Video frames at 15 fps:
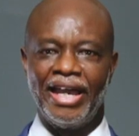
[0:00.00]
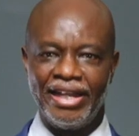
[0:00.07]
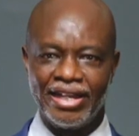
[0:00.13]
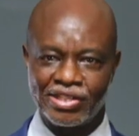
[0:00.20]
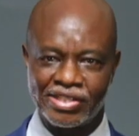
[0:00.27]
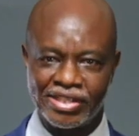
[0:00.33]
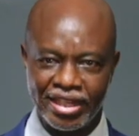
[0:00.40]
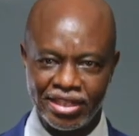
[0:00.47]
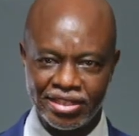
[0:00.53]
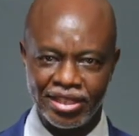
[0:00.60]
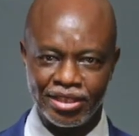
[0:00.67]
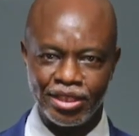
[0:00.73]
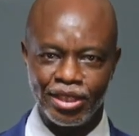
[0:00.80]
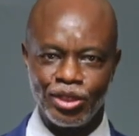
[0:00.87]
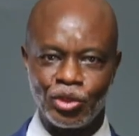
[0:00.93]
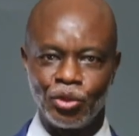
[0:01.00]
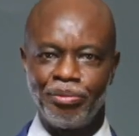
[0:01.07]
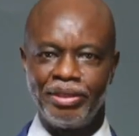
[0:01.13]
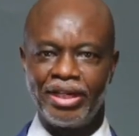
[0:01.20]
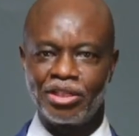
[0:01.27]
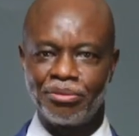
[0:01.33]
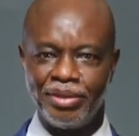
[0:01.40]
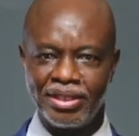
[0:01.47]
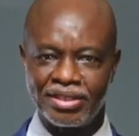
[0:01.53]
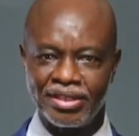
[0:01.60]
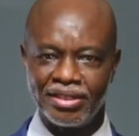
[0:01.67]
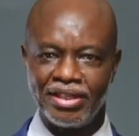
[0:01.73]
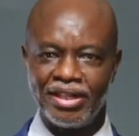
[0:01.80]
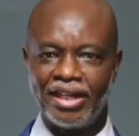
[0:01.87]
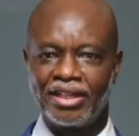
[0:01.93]
And excited to be
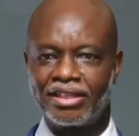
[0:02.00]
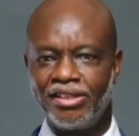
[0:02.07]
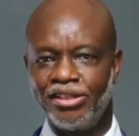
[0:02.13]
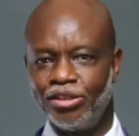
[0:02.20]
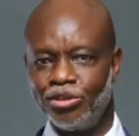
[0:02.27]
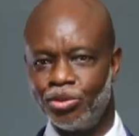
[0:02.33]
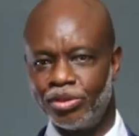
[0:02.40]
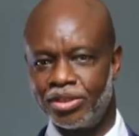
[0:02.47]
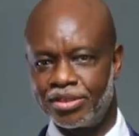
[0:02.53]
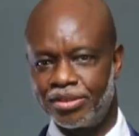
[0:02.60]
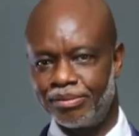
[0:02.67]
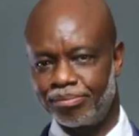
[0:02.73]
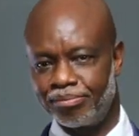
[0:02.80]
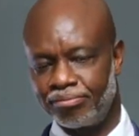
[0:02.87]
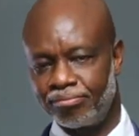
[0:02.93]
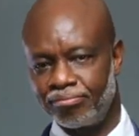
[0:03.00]
admitted at KNUST.